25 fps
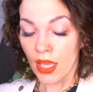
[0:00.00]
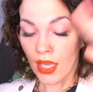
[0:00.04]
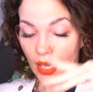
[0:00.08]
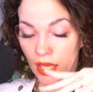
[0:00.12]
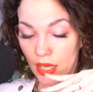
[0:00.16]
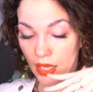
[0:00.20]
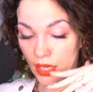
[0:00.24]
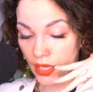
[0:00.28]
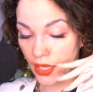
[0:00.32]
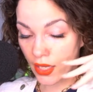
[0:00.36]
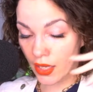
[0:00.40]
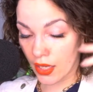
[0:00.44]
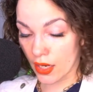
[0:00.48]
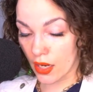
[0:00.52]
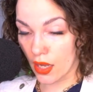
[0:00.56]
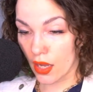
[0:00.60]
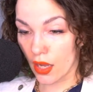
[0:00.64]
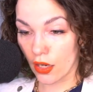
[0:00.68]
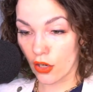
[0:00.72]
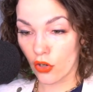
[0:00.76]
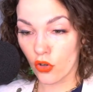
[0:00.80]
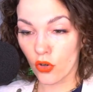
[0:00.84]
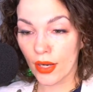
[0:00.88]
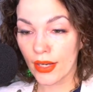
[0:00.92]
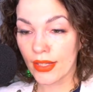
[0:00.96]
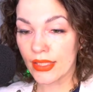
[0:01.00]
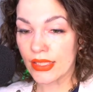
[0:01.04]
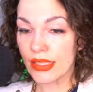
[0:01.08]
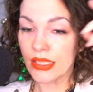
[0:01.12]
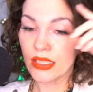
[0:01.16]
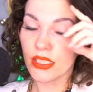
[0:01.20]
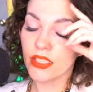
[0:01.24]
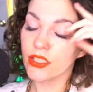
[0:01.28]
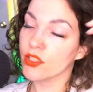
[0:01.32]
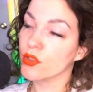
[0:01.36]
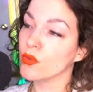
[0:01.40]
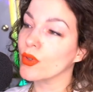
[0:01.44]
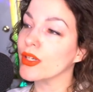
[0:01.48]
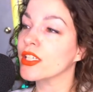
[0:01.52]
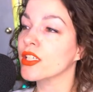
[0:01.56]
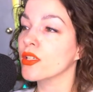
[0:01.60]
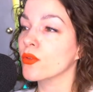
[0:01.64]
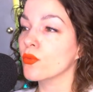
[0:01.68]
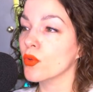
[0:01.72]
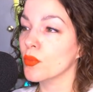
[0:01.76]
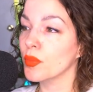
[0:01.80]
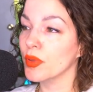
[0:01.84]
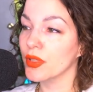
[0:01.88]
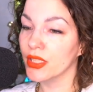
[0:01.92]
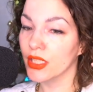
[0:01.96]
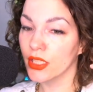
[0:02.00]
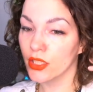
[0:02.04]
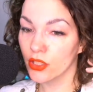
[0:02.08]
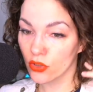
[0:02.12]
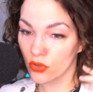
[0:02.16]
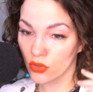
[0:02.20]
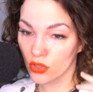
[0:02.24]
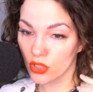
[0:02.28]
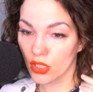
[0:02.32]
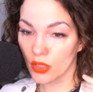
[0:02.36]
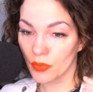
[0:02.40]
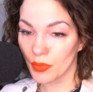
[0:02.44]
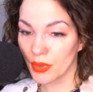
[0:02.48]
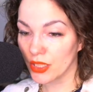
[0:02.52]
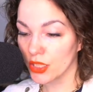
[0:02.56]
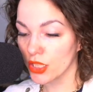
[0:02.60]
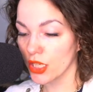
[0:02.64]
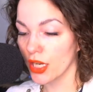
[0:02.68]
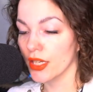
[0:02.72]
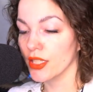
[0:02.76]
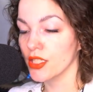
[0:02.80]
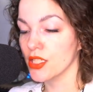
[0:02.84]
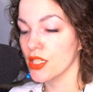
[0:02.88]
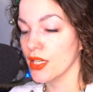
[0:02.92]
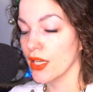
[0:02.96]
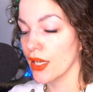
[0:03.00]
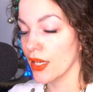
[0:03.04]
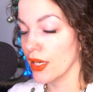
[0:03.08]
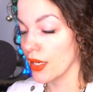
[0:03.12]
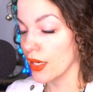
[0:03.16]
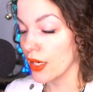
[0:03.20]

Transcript: in a crazy situation where potentials could be changing at